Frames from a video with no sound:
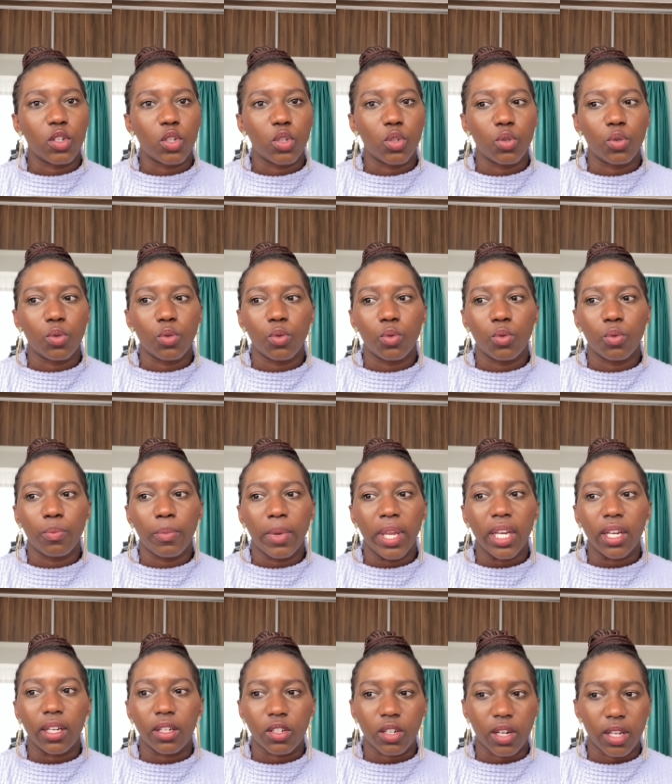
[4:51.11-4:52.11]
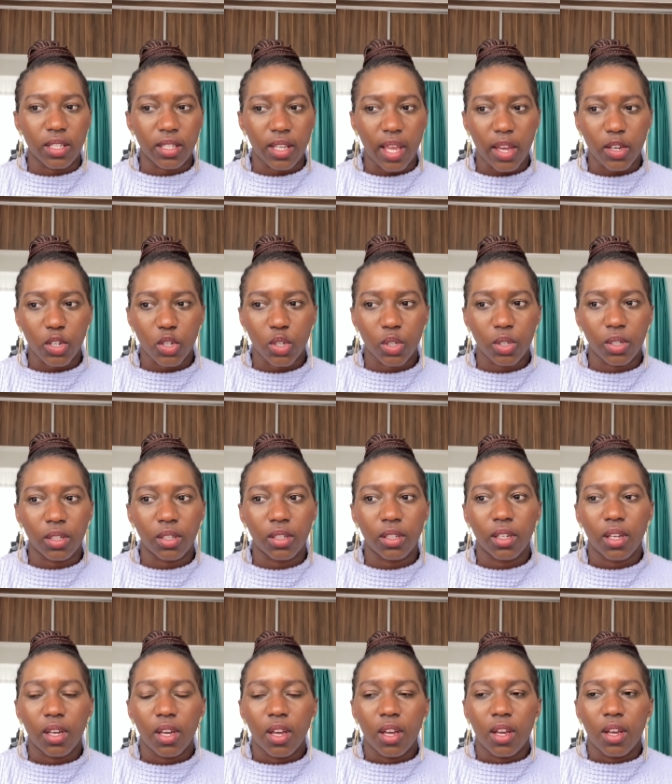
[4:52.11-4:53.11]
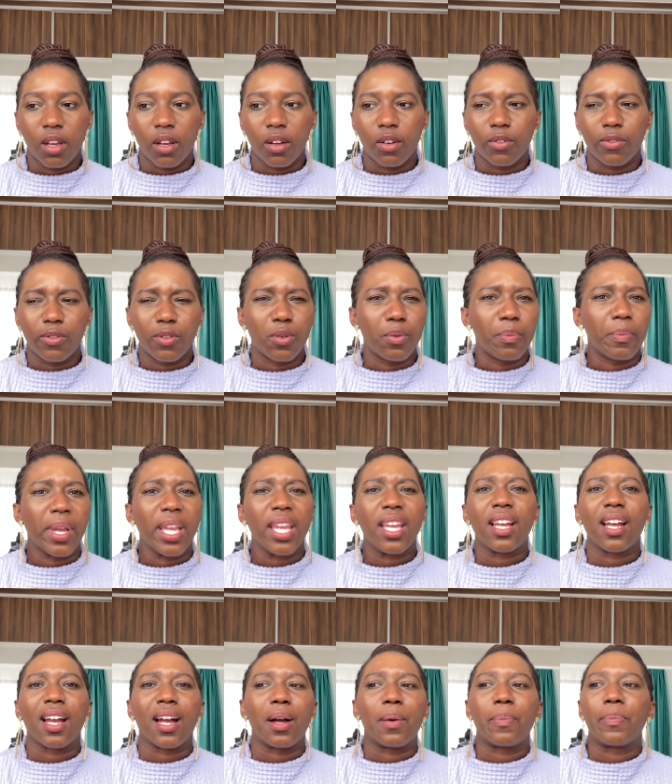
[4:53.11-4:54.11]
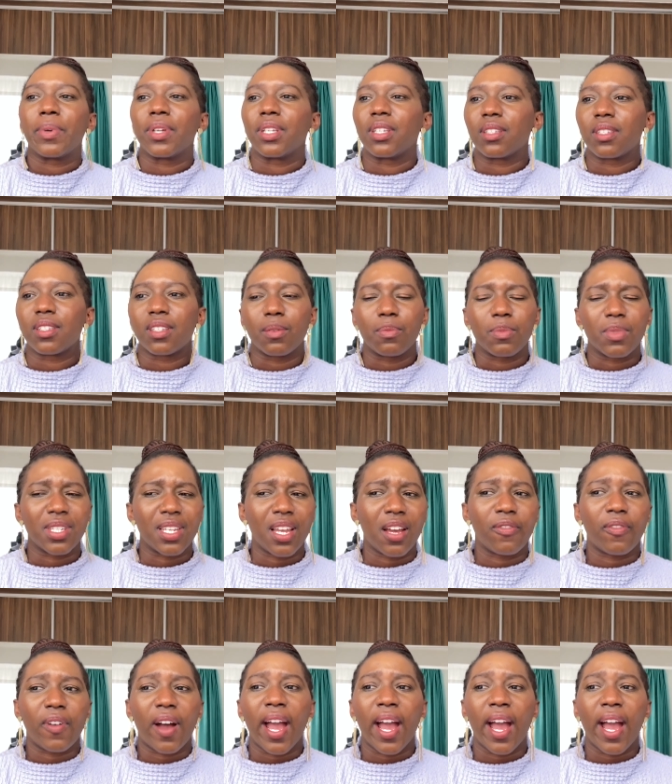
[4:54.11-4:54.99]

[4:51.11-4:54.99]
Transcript: to make a transaction for makeup and some stuff.